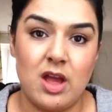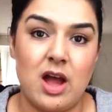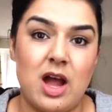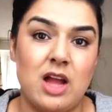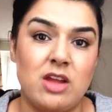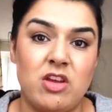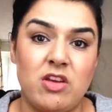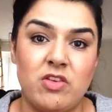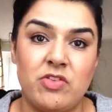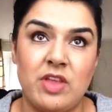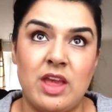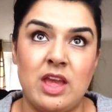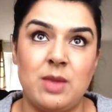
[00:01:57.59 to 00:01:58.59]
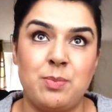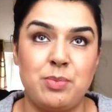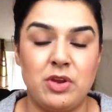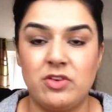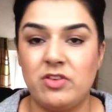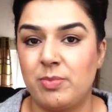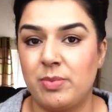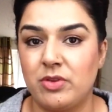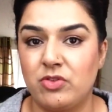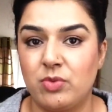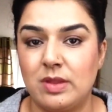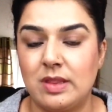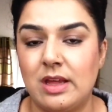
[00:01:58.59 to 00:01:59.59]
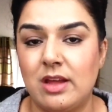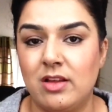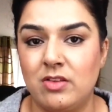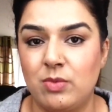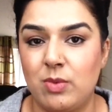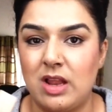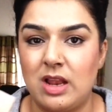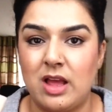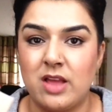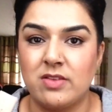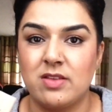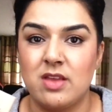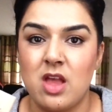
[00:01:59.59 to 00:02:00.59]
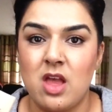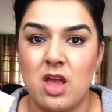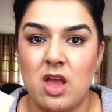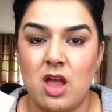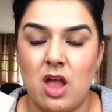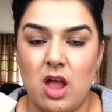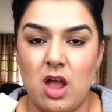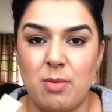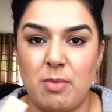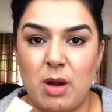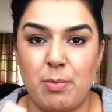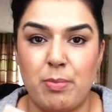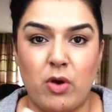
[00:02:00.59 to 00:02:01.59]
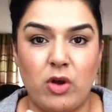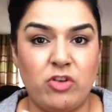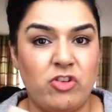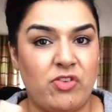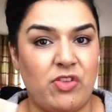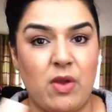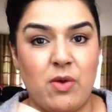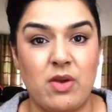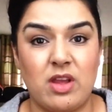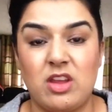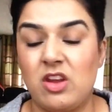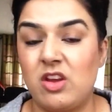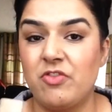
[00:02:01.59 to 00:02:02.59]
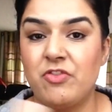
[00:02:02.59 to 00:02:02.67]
I use a beauty sponge with it as well as a brush, so you can